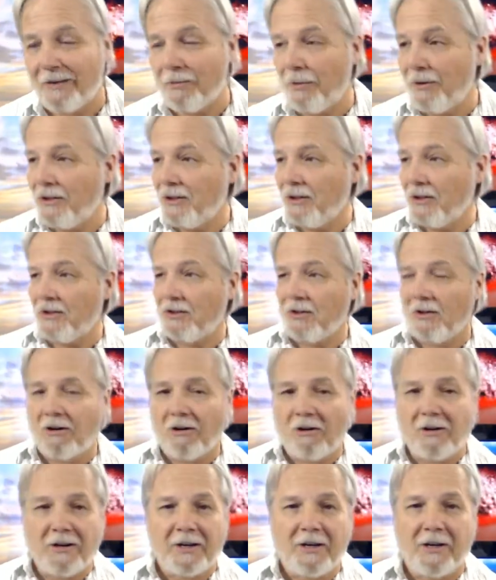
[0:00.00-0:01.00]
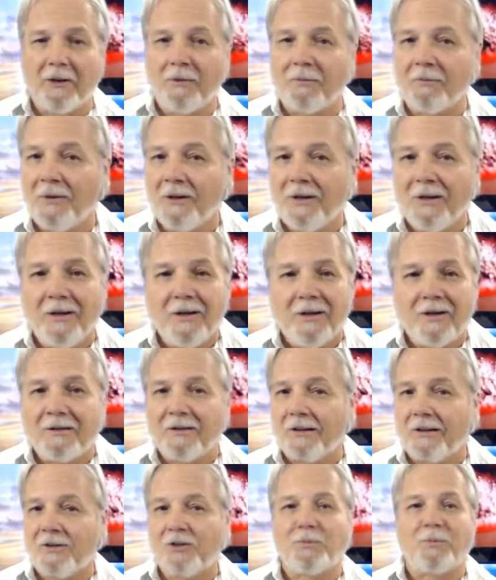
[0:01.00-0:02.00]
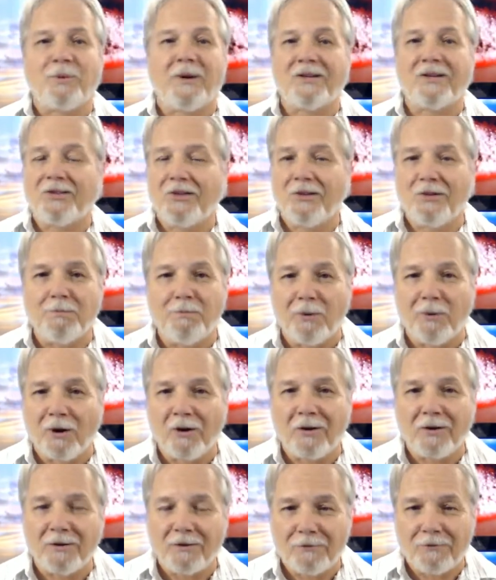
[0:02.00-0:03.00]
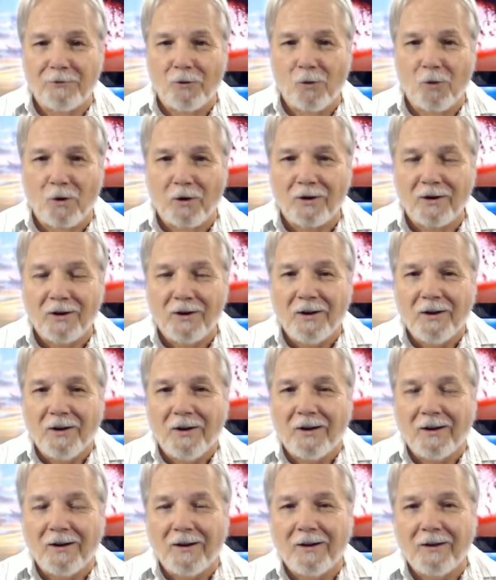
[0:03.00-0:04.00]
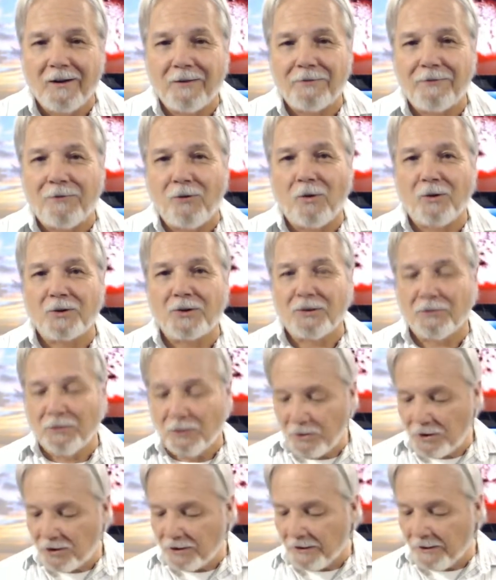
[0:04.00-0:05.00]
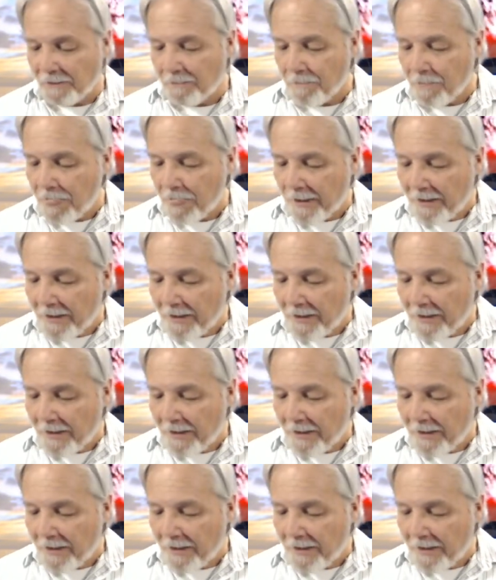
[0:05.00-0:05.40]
We just heard him express his burden for Jerusalem.